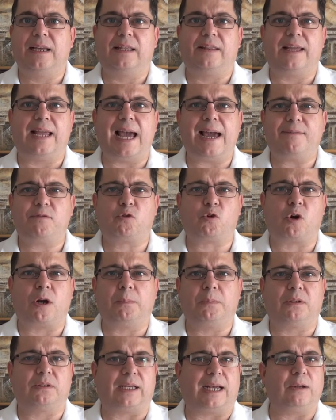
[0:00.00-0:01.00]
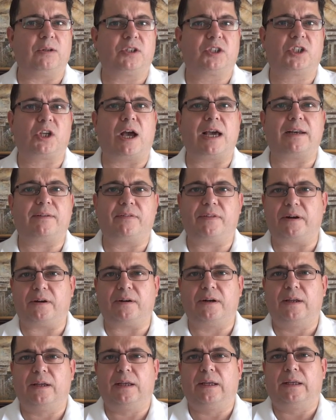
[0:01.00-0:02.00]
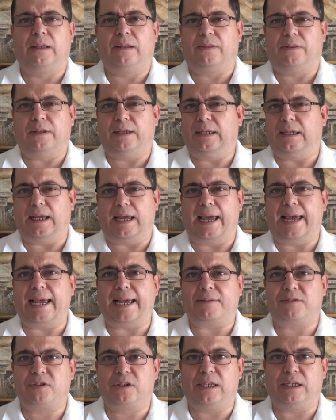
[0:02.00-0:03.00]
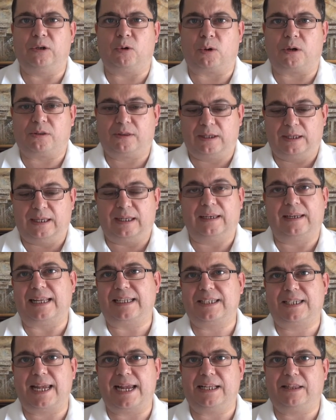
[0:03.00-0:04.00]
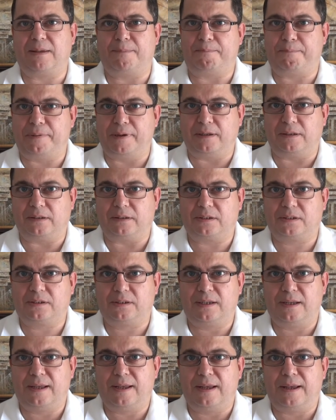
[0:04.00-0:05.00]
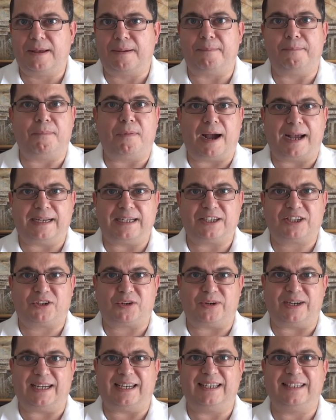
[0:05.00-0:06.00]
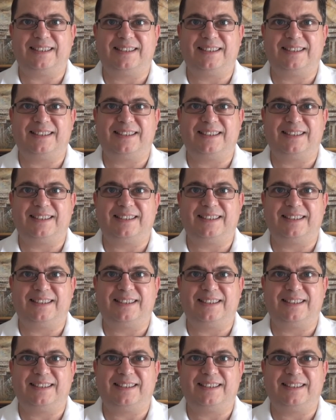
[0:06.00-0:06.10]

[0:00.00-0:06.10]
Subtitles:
They have trouble outside of the AFC North. Let's take the Bills -3.